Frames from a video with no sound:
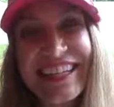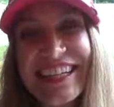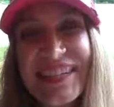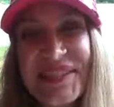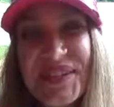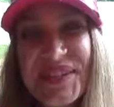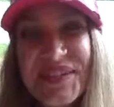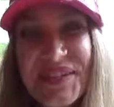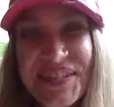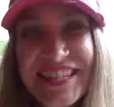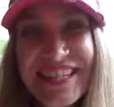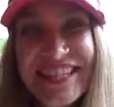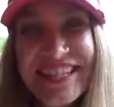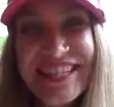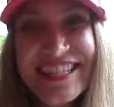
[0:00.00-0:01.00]
So
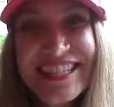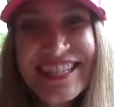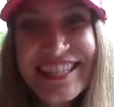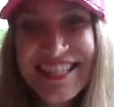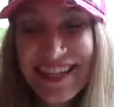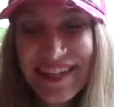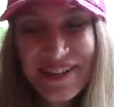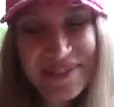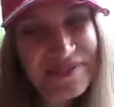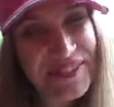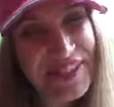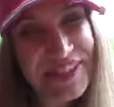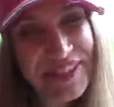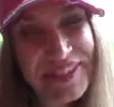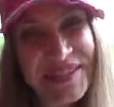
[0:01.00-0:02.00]
Jesus is the desire of
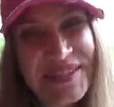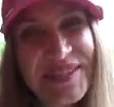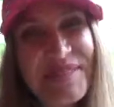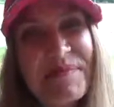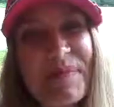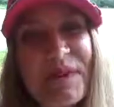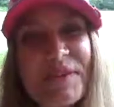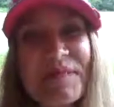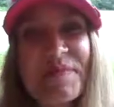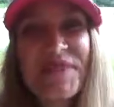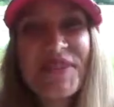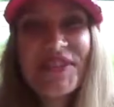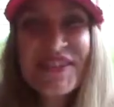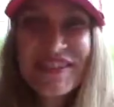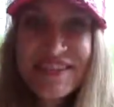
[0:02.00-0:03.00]
nations. It's impossible
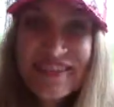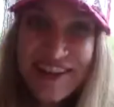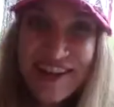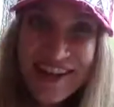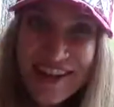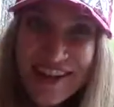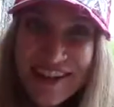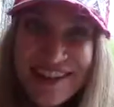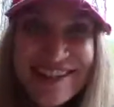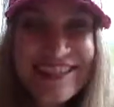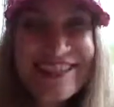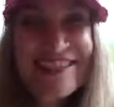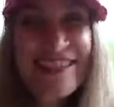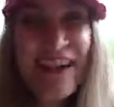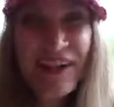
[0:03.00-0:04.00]
for the
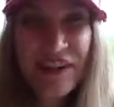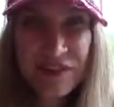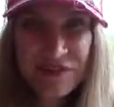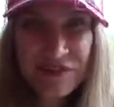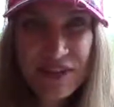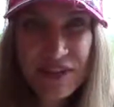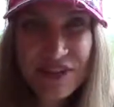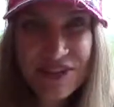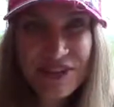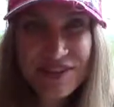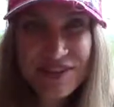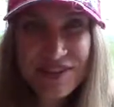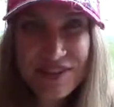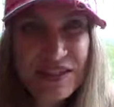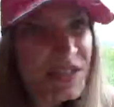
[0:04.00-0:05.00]
desire of
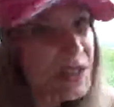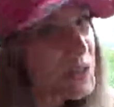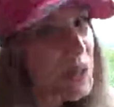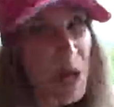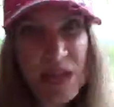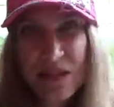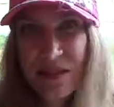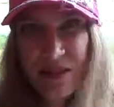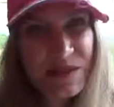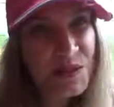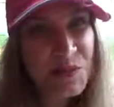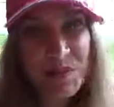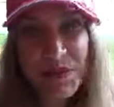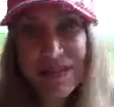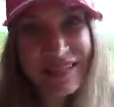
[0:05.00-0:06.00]
nations not to
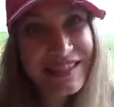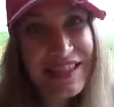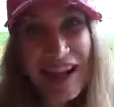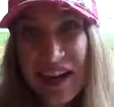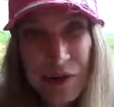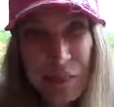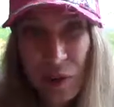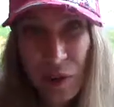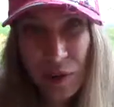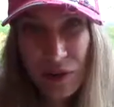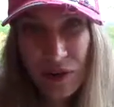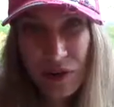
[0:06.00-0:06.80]
be desirable.